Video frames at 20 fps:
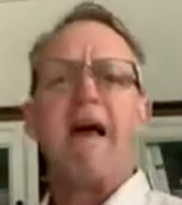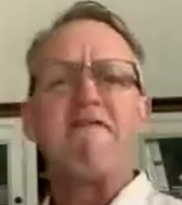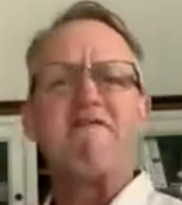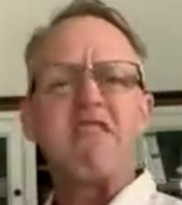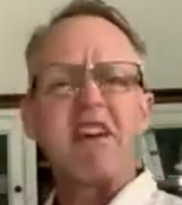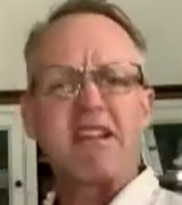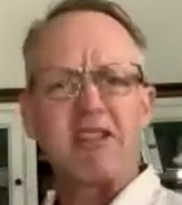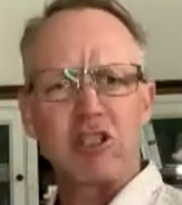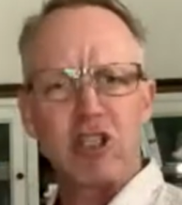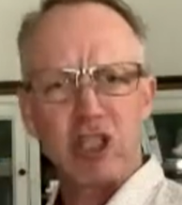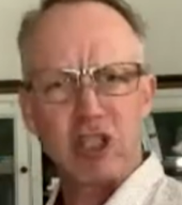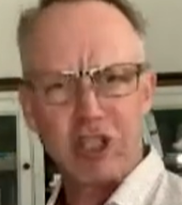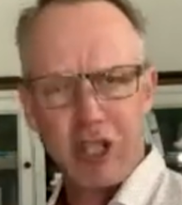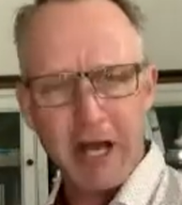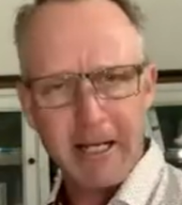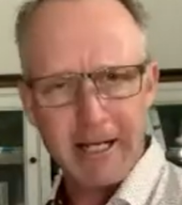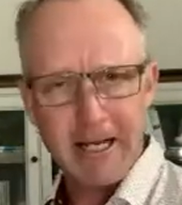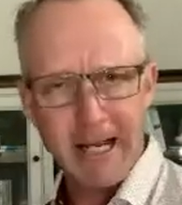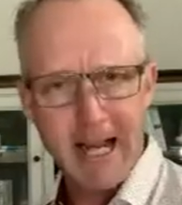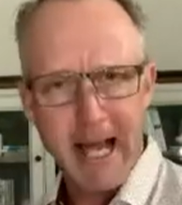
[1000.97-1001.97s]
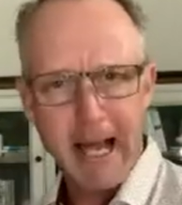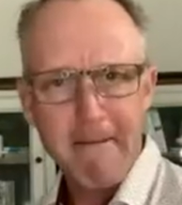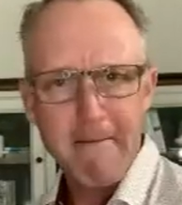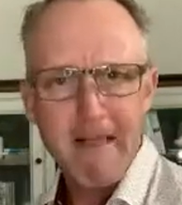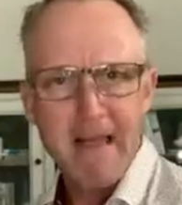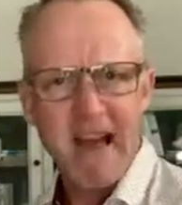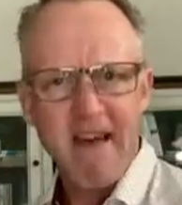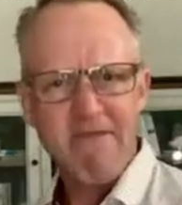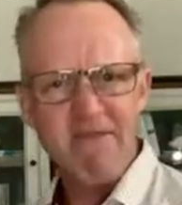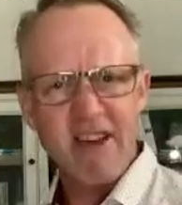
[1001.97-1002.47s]
and then suddenly,
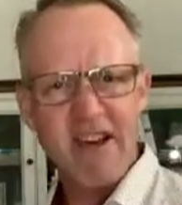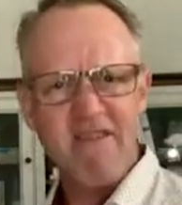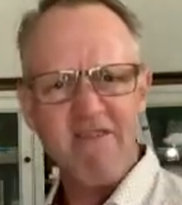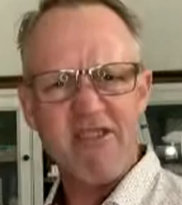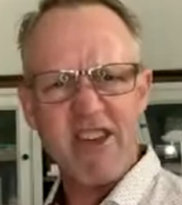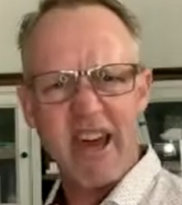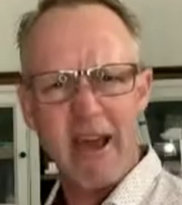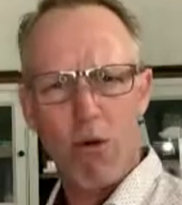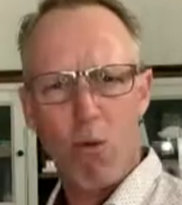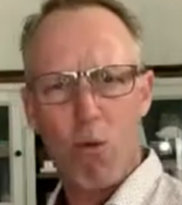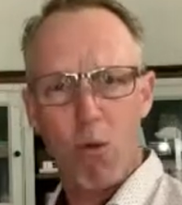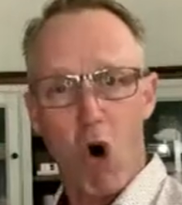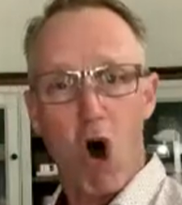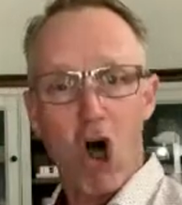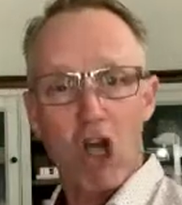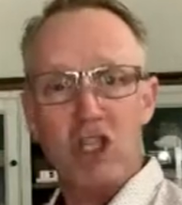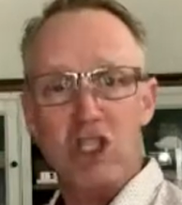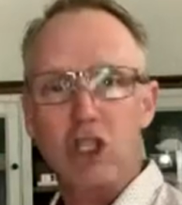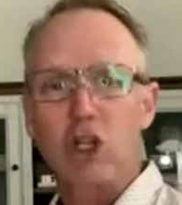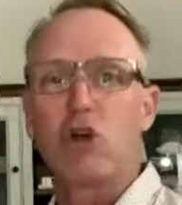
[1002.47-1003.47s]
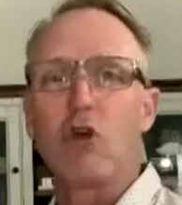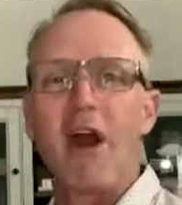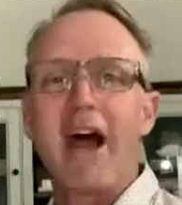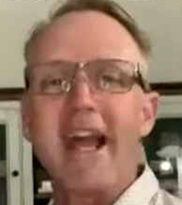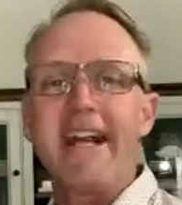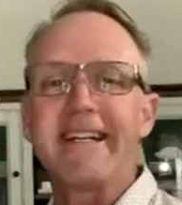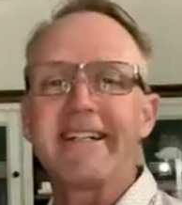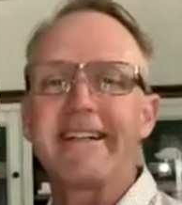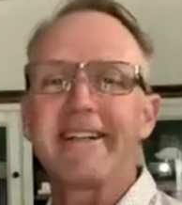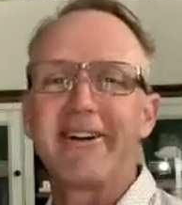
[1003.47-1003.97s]
and then there was
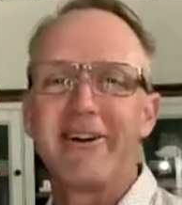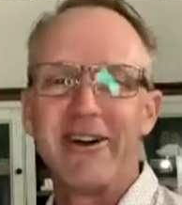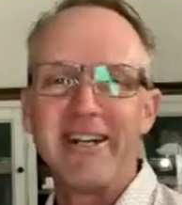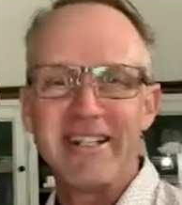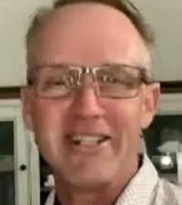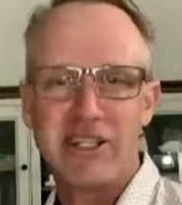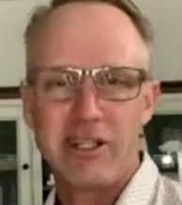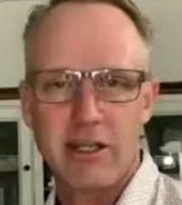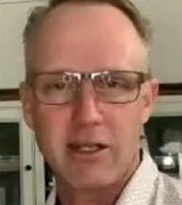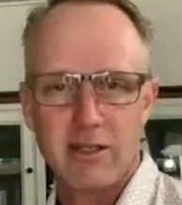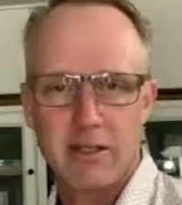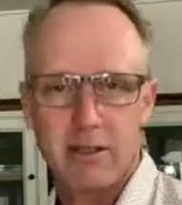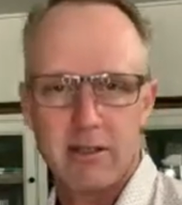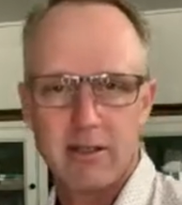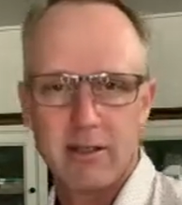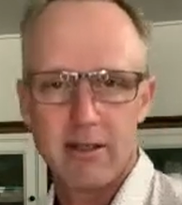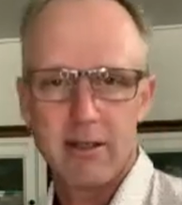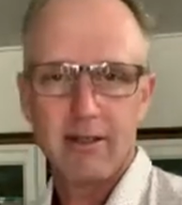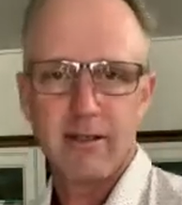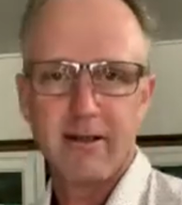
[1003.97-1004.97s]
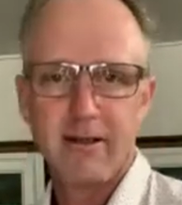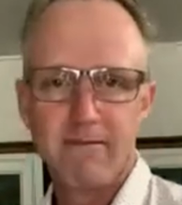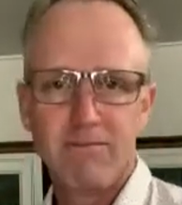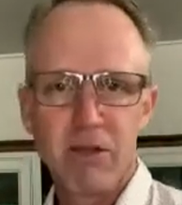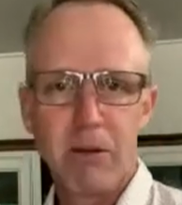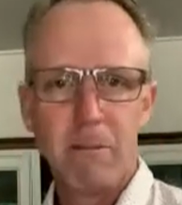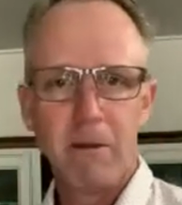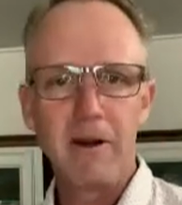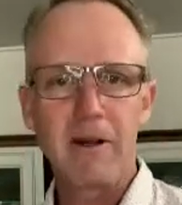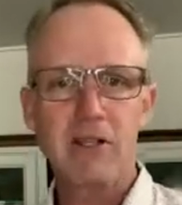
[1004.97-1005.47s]
great creatures.
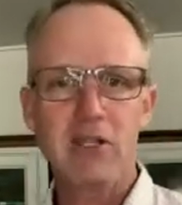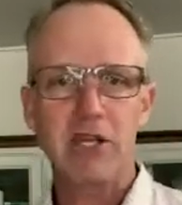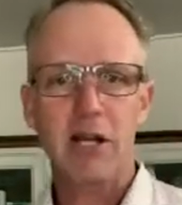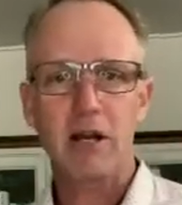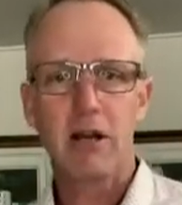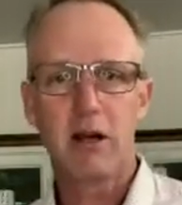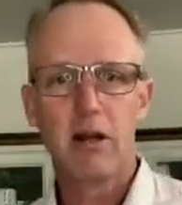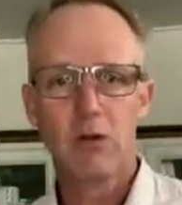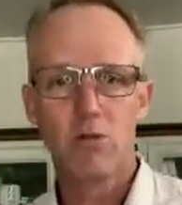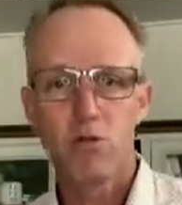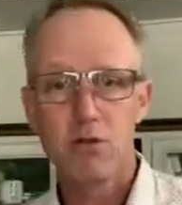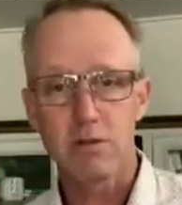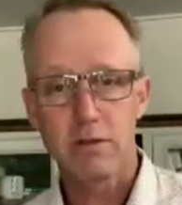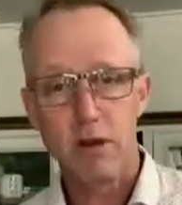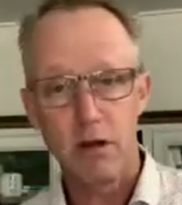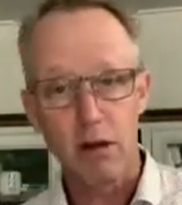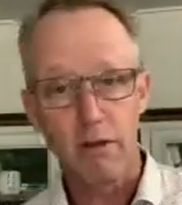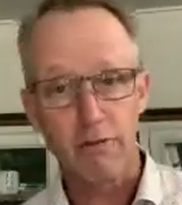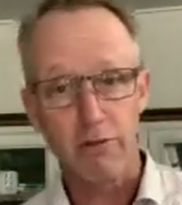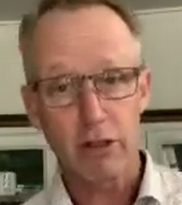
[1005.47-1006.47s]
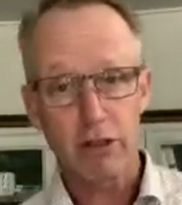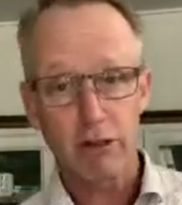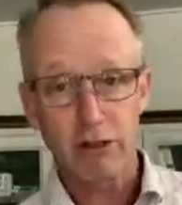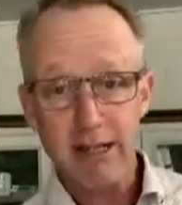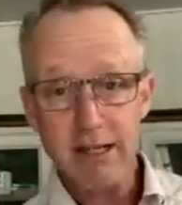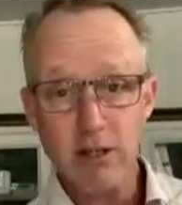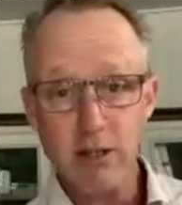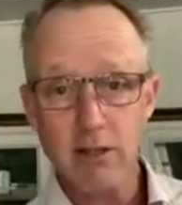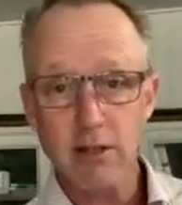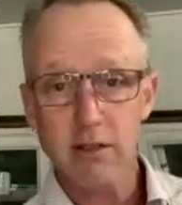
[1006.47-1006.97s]
The pressure was not on the
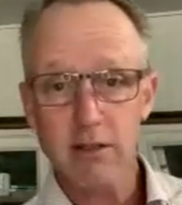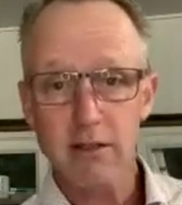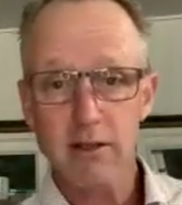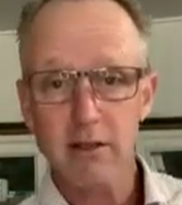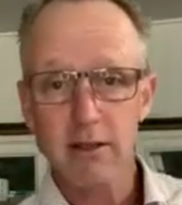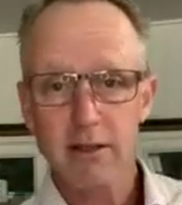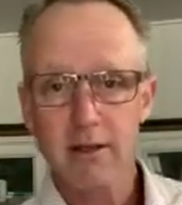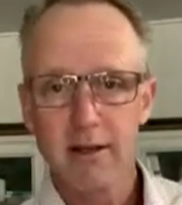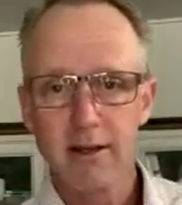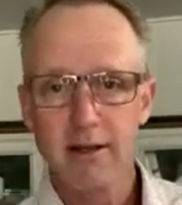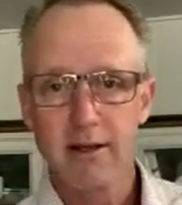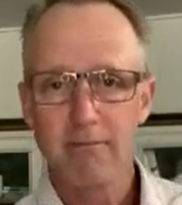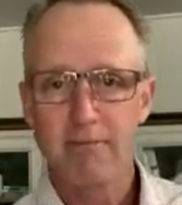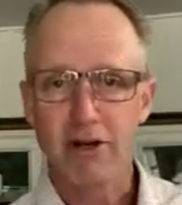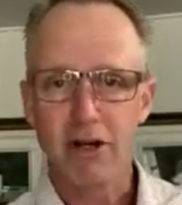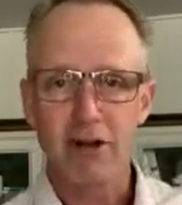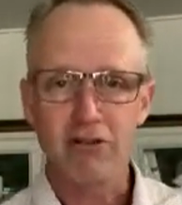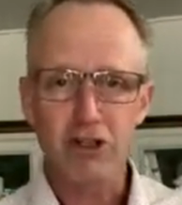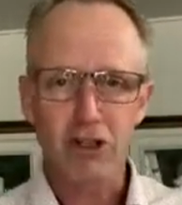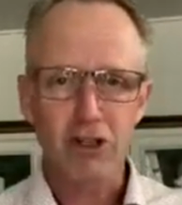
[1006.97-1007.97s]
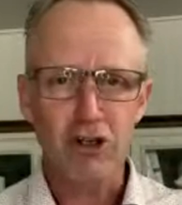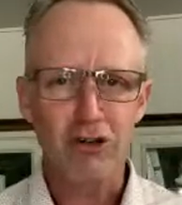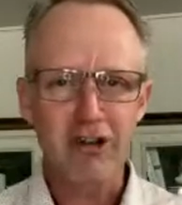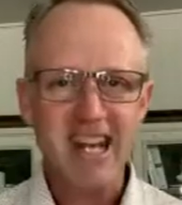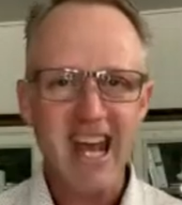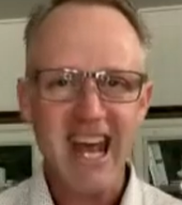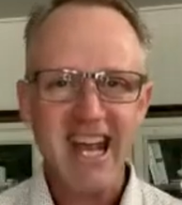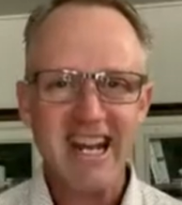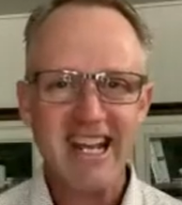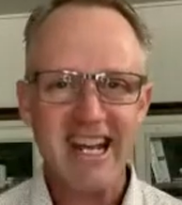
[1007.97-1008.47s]
creatures, but on the
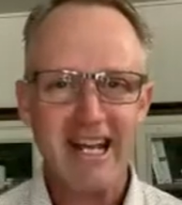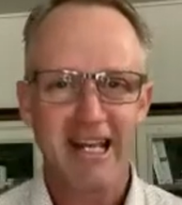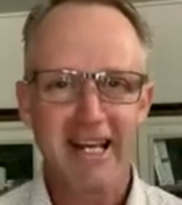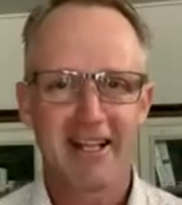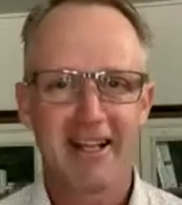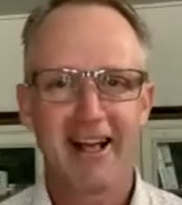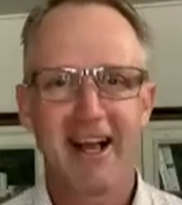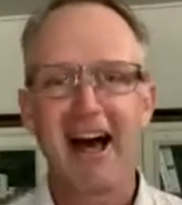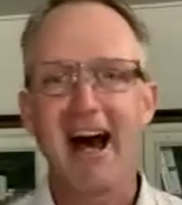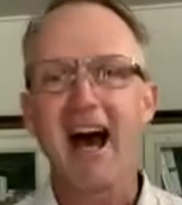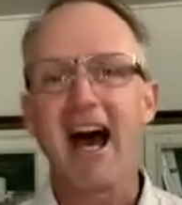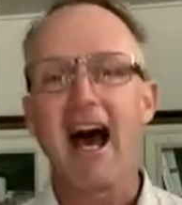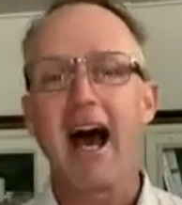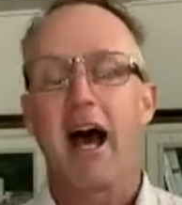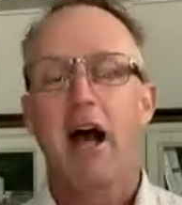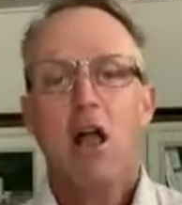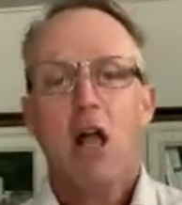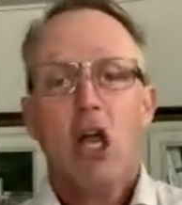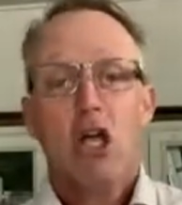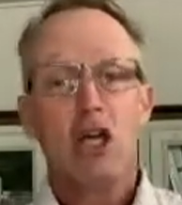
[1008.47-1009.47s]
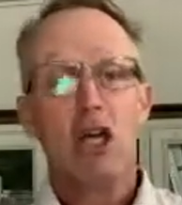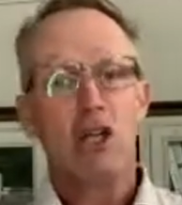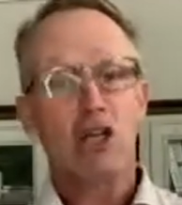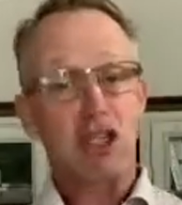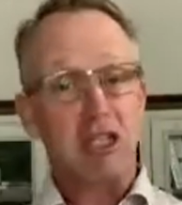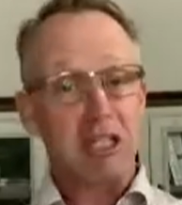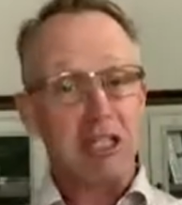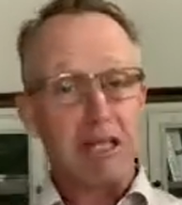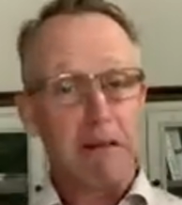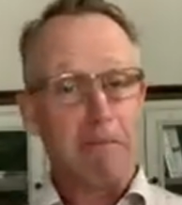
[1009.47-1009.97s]
creator. You
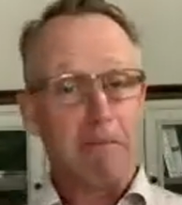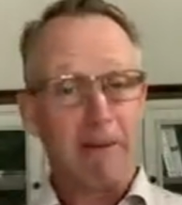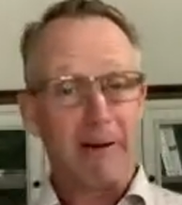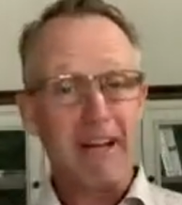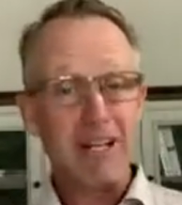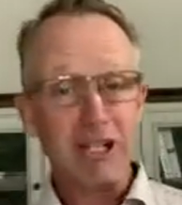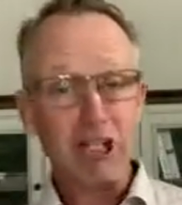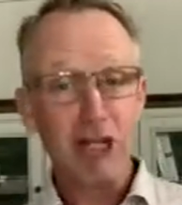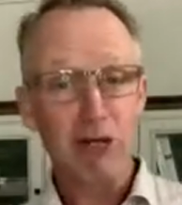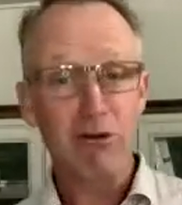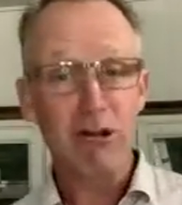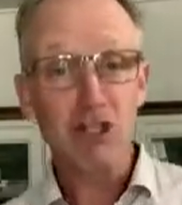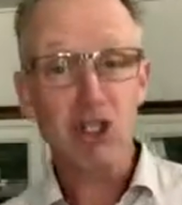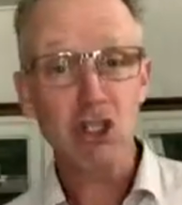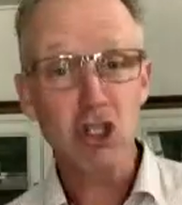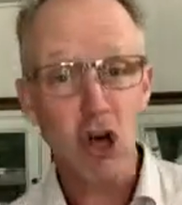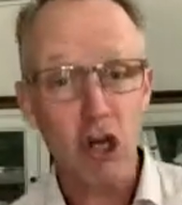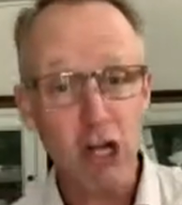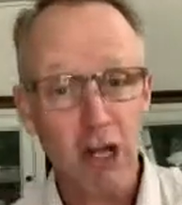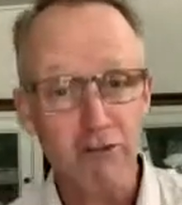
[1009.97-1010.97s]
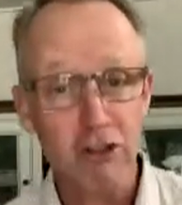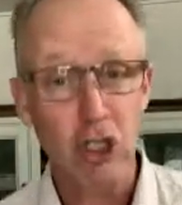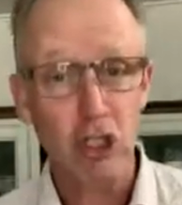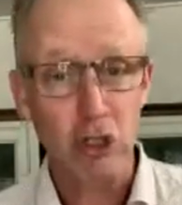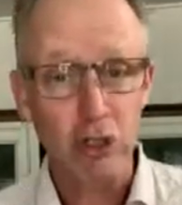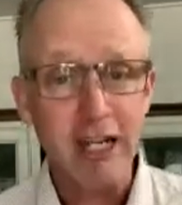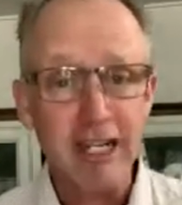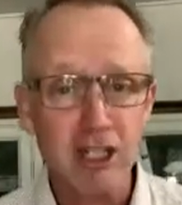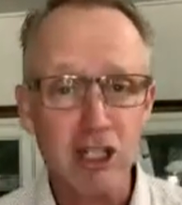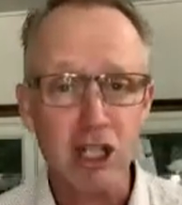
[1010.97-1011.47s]
see, the pressure is not on the
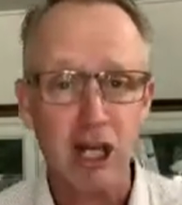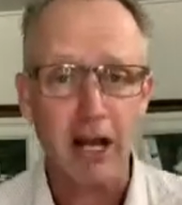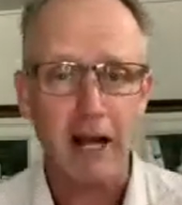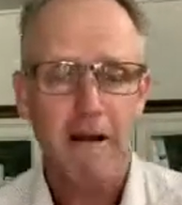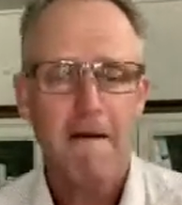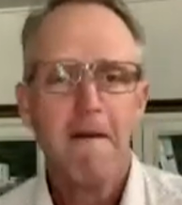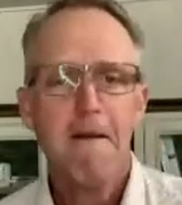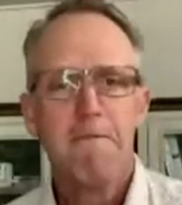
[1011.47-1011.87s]
creature,